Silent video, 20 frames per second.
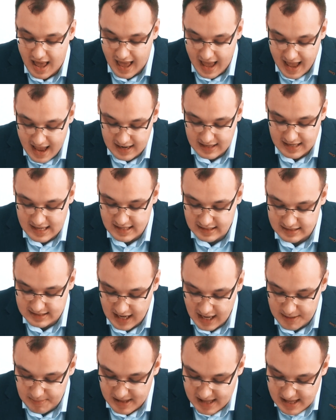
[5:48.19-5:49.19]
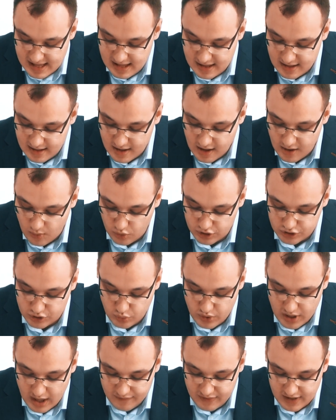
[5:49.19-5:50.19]
And in type E, what do
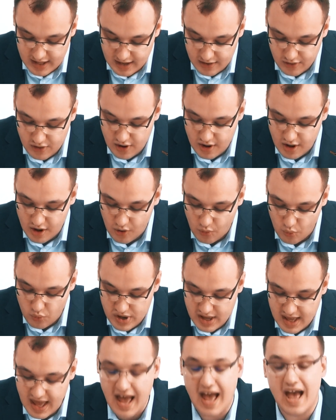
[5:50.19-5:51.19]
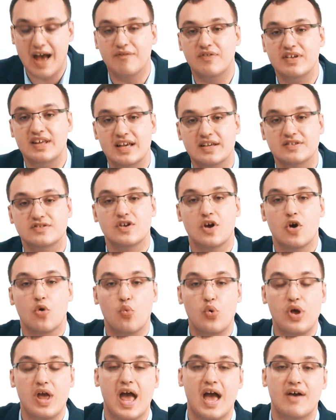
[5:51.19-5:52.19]
we have here? We have, yes,
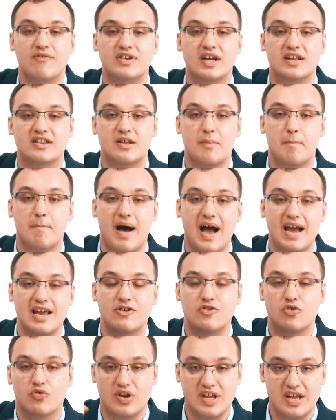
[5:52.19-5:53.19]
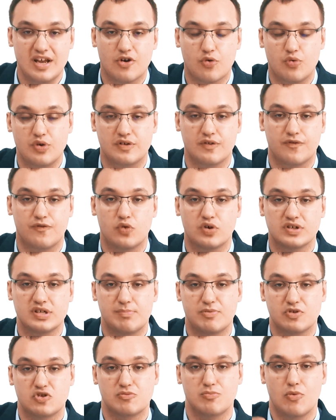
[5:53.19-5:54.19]
we have that the minor increases, for
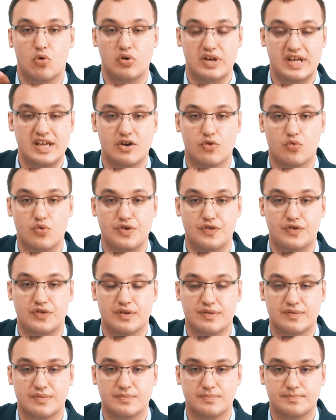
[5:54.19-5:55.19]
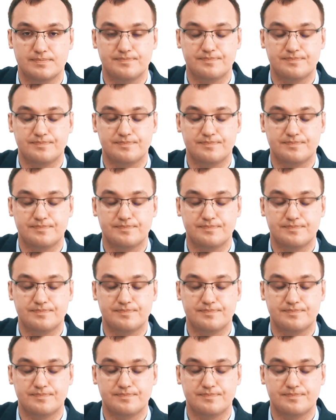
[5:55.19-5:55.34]
example, small increases